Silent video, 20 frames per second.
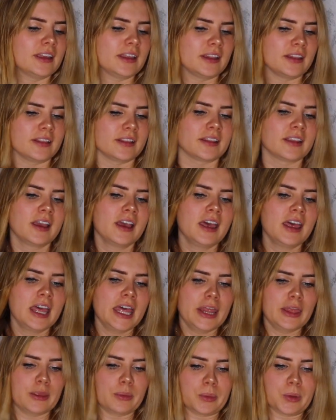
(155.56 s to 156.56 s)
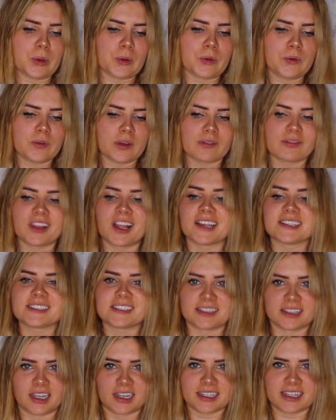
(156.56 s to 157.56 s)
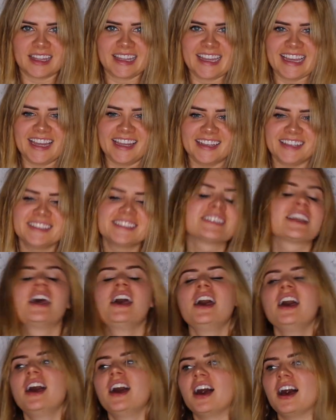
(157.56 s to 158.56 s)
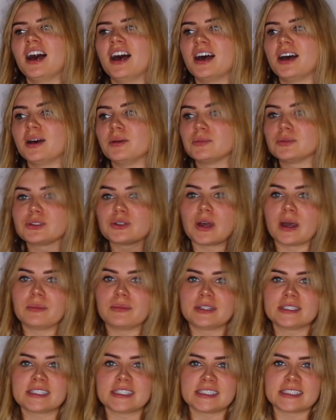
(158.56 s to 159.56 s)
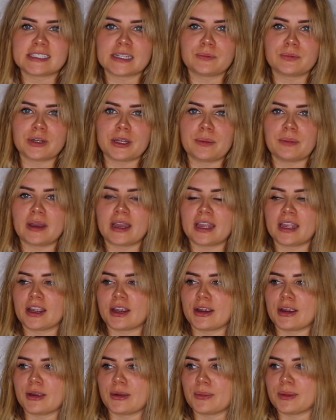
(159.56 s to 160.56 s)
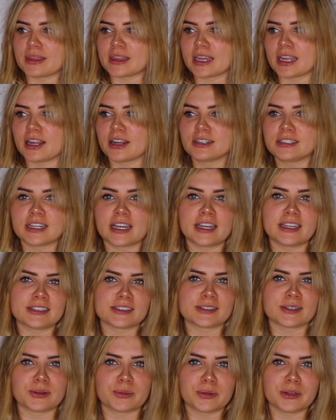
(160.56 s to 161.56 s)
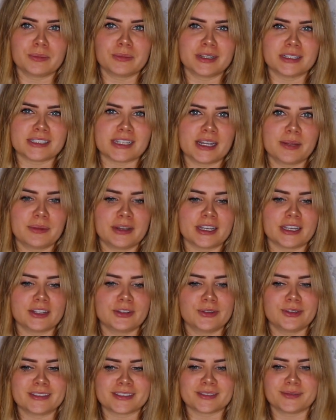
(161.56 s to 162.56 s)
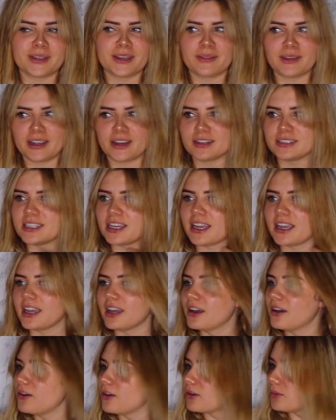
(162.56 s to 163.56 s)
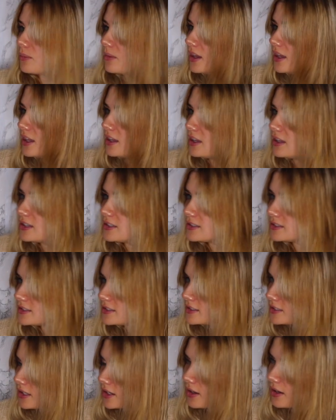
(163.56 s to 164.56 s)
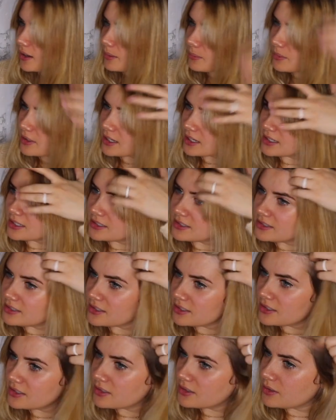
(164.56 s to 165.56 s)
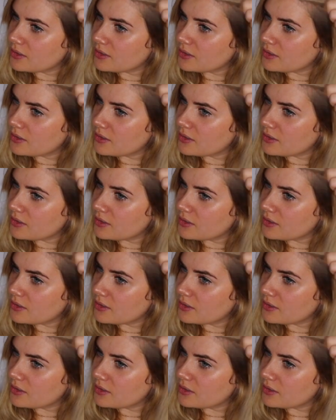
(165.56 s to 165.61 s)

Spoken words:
in the move. I've lost a lot of things. So I'm just gonna separate my hair with a hair tie. So pretty much anybody can do this if you have a hair tie at home. So I'm gonna do